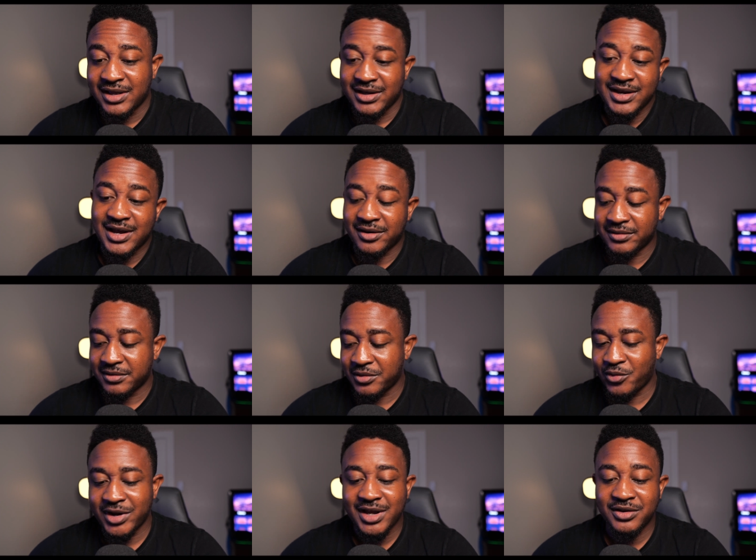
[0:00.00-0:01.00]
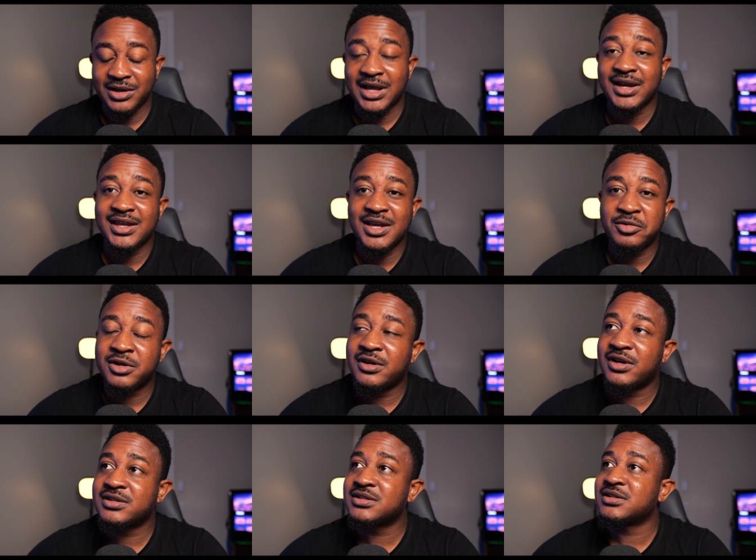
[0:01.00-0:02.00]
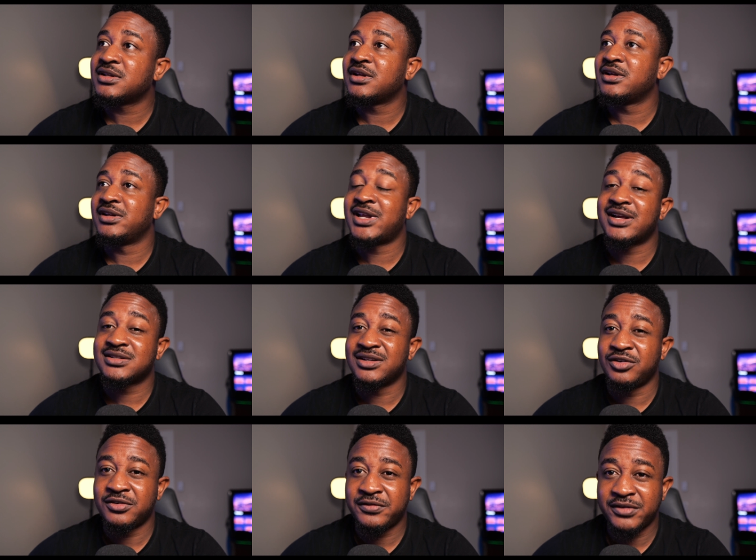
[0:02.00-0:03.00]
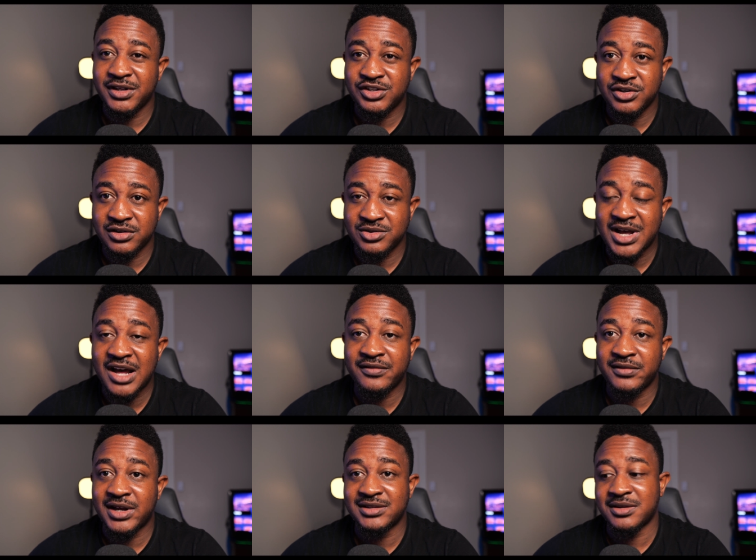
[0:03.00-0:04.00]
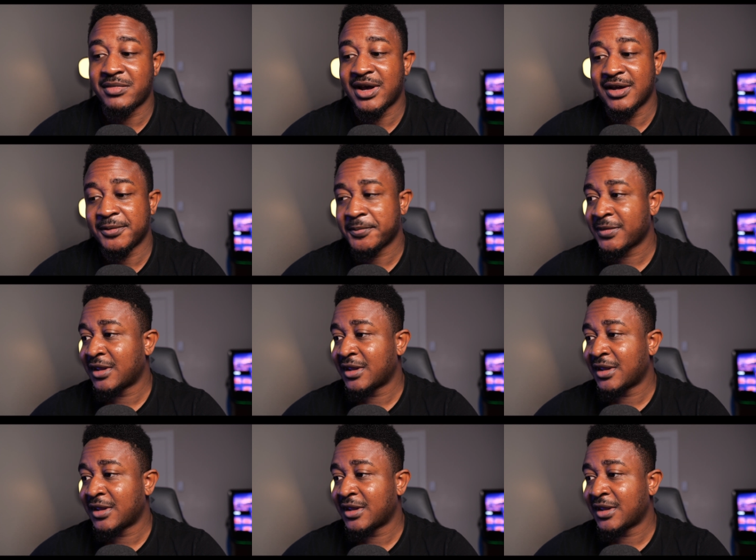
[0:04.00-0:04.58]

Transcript: Now, whether you like him or not, that's a good feature to have as a man.